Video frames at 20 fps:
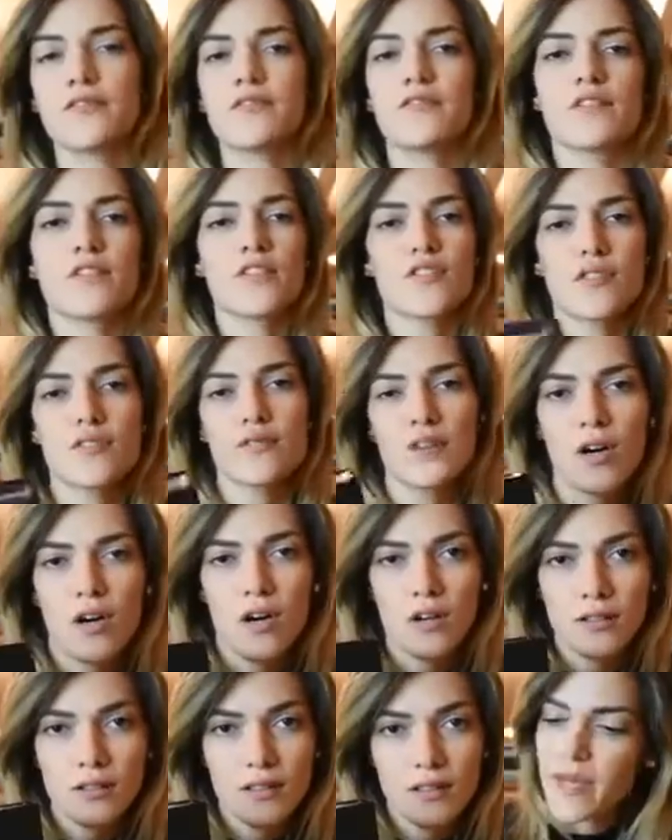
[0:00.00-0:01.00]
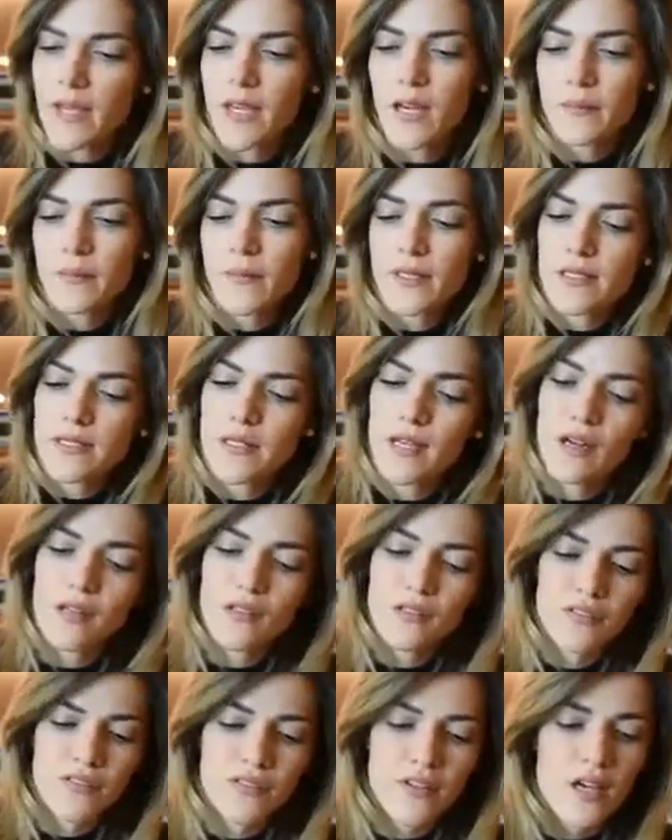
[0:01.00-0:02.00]
First of all, I got
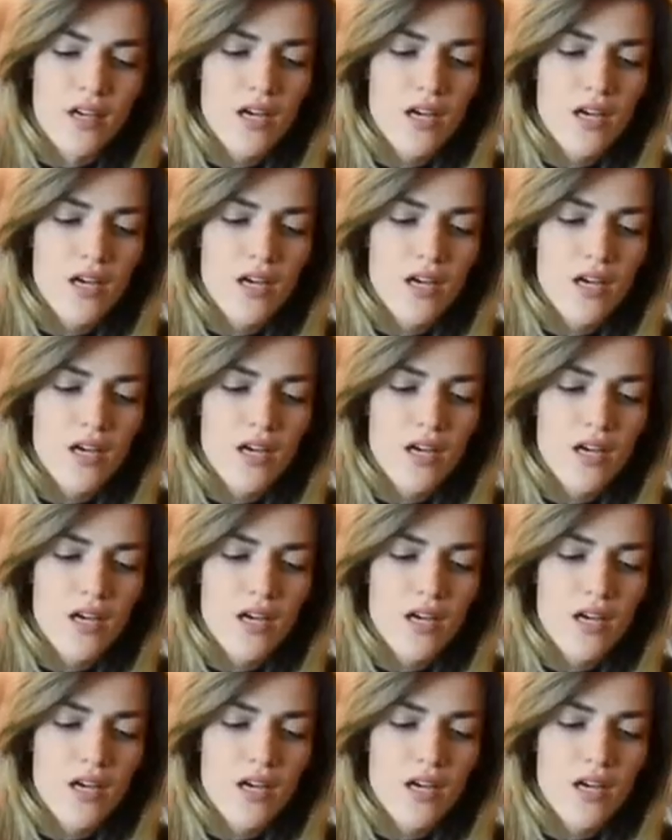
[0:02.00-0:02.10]
myself